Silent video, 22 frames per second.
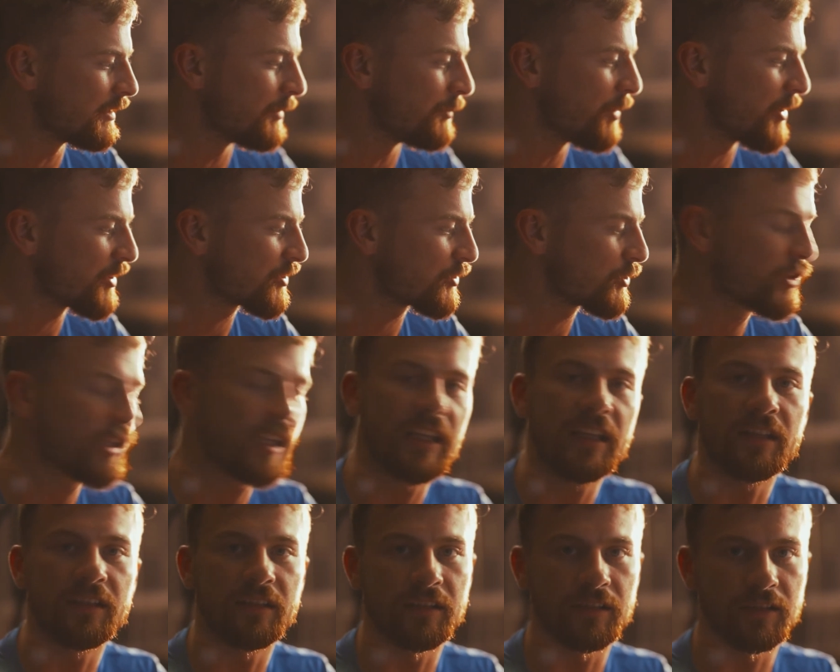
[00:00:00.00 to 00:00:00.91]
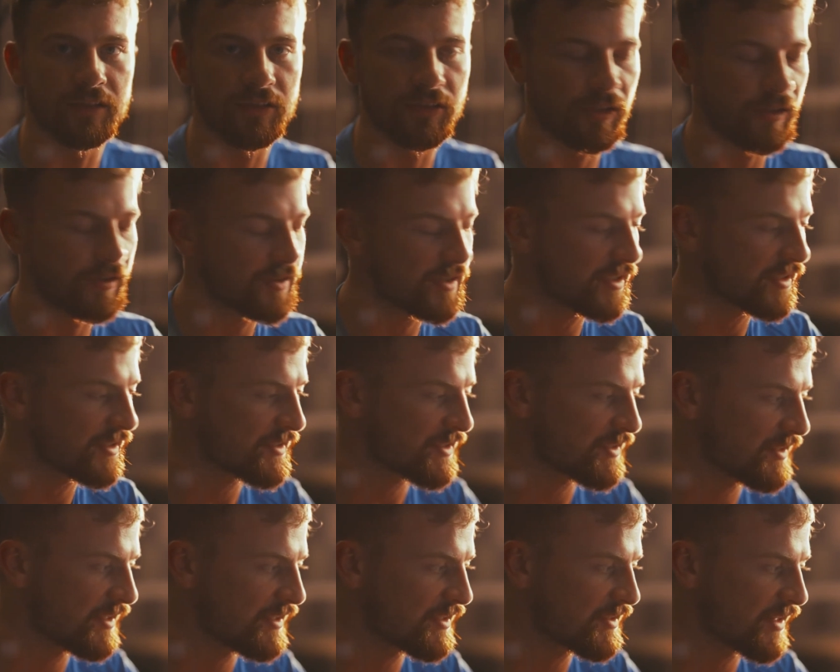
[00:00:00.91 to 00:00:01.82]
Buster Keaton, you know, things,
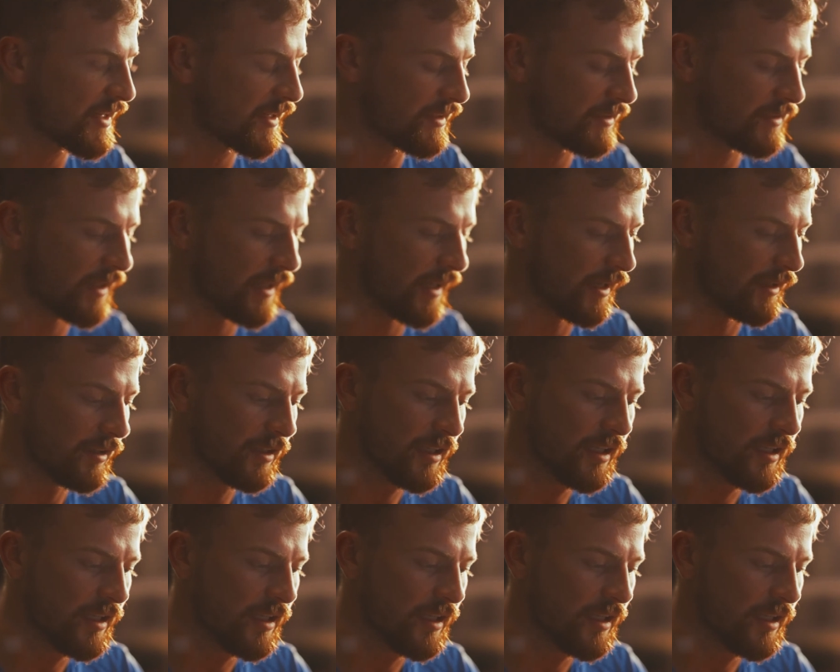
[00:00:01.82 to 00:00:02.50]
things like that.